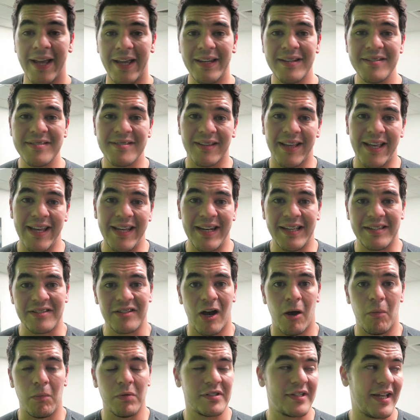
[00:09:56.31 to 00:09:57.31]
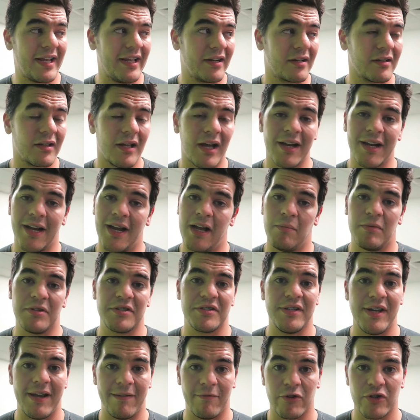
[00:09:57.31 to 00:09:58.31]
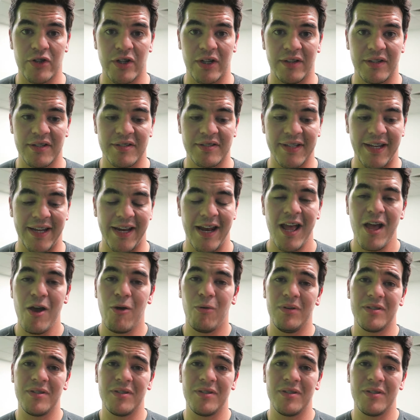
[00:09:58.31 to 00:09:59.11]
It is late, it's almost 8 o'clock. I almost never train this late.